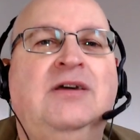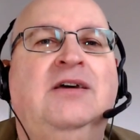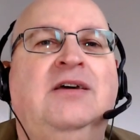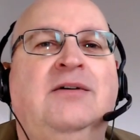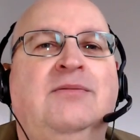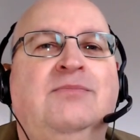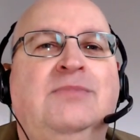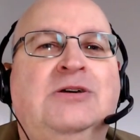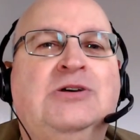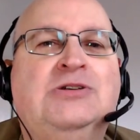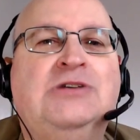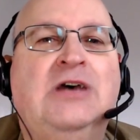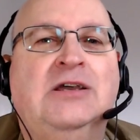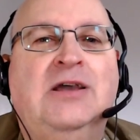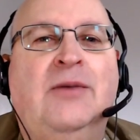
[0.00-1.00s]
because
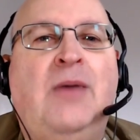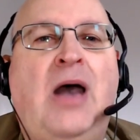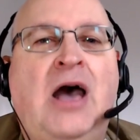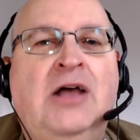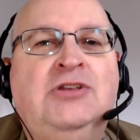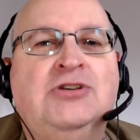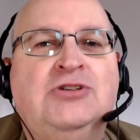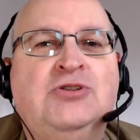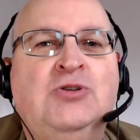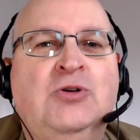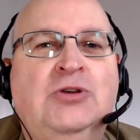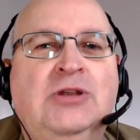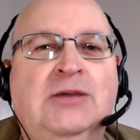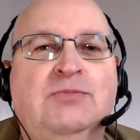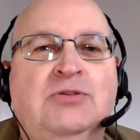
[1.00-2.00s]
I am a
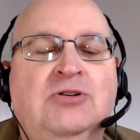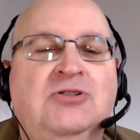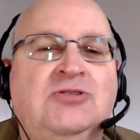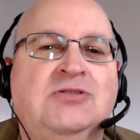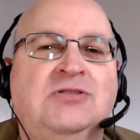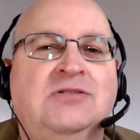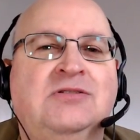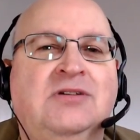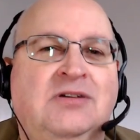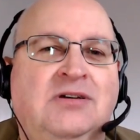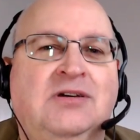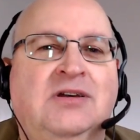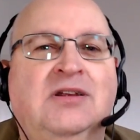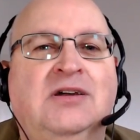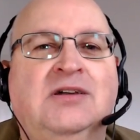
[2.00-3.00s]
discerning person.
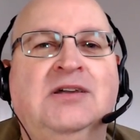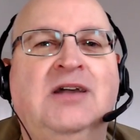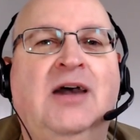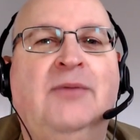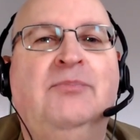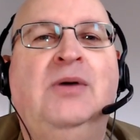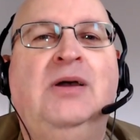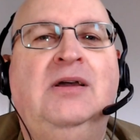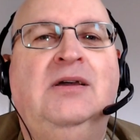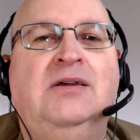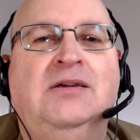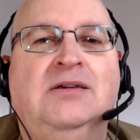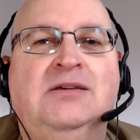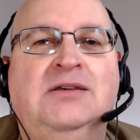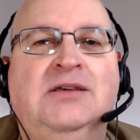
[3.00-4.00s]
I am
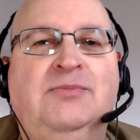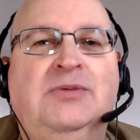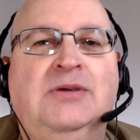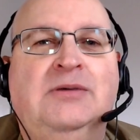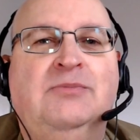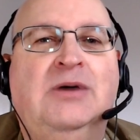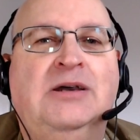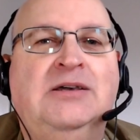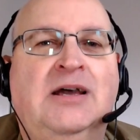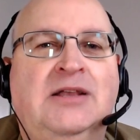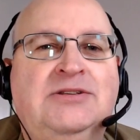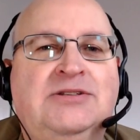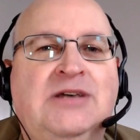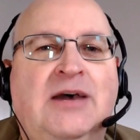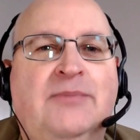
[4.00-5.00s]
keeping my
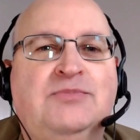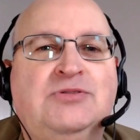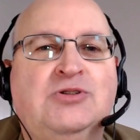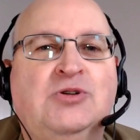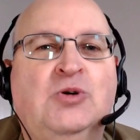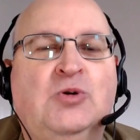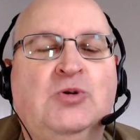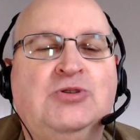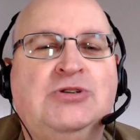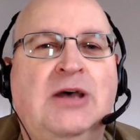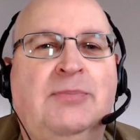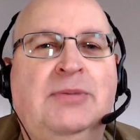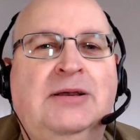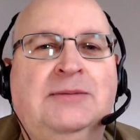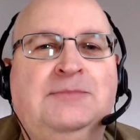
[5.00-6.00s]
Untappd scores up.
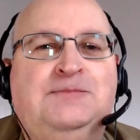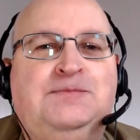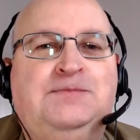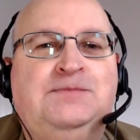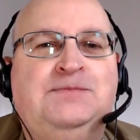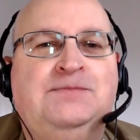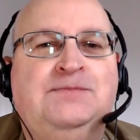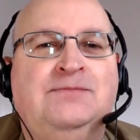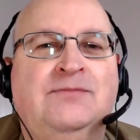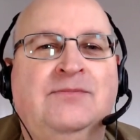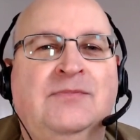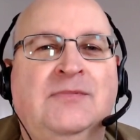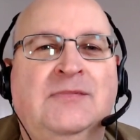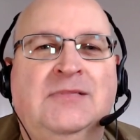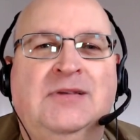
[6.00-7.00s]

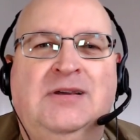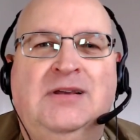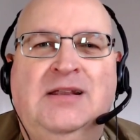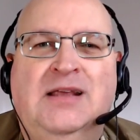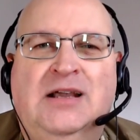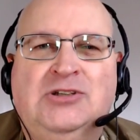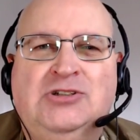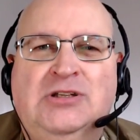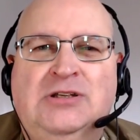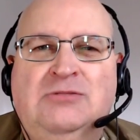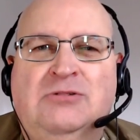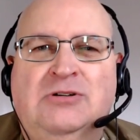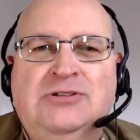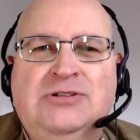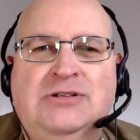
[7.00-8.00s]
And actually,
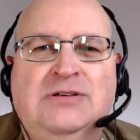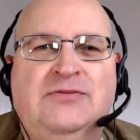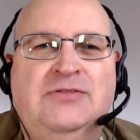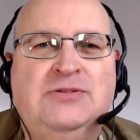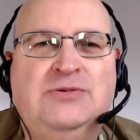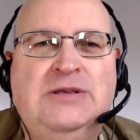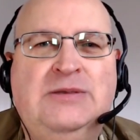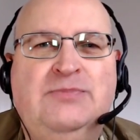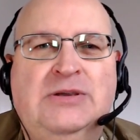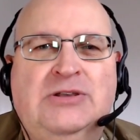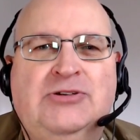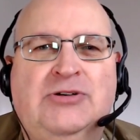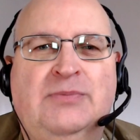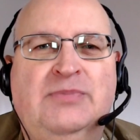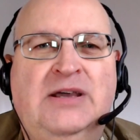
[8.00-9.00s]
what is the difference between bitter
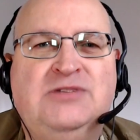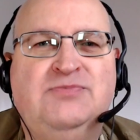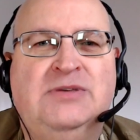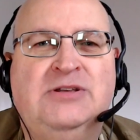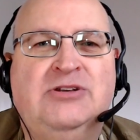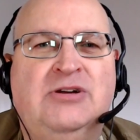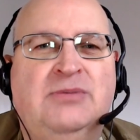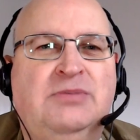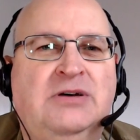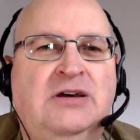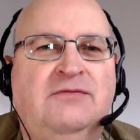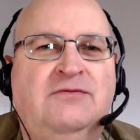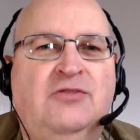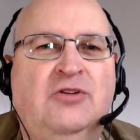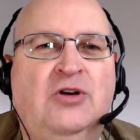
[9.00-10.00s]
and best bitter apart
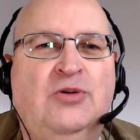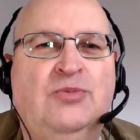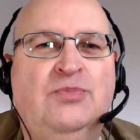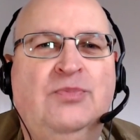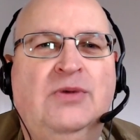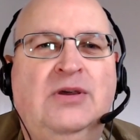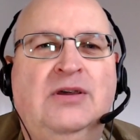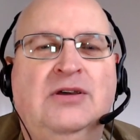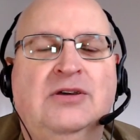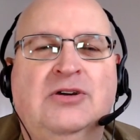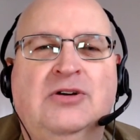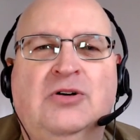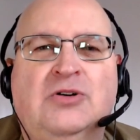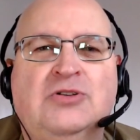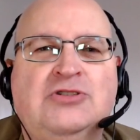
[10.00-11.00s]
from
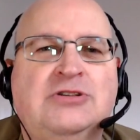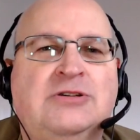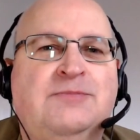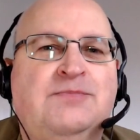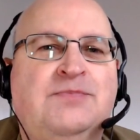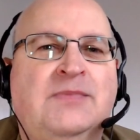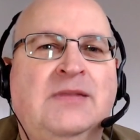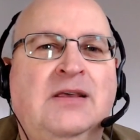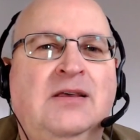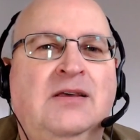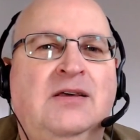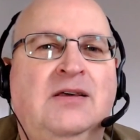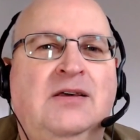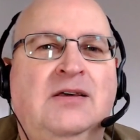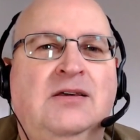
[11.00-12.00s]
cost?
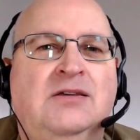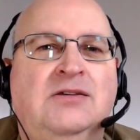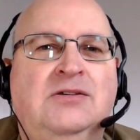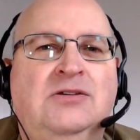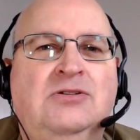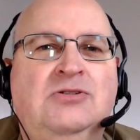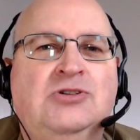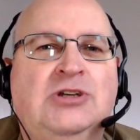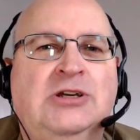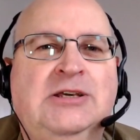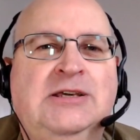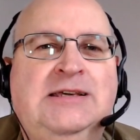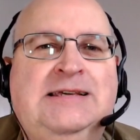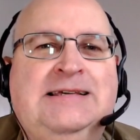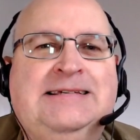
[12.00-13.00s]

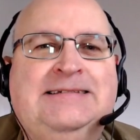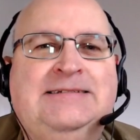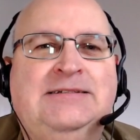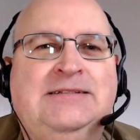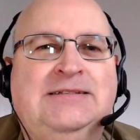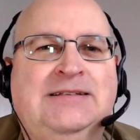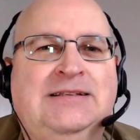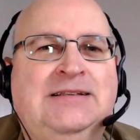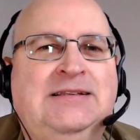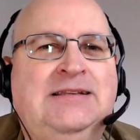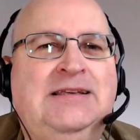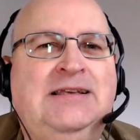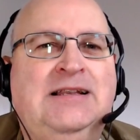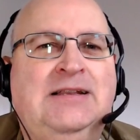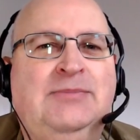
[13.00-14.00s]
Usually a
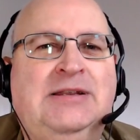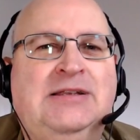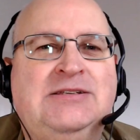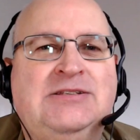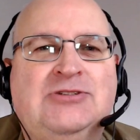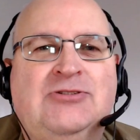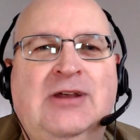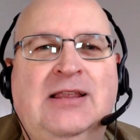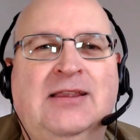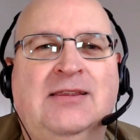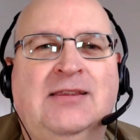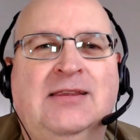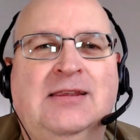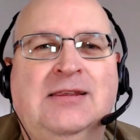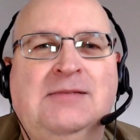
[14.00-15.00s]
little bit of strength.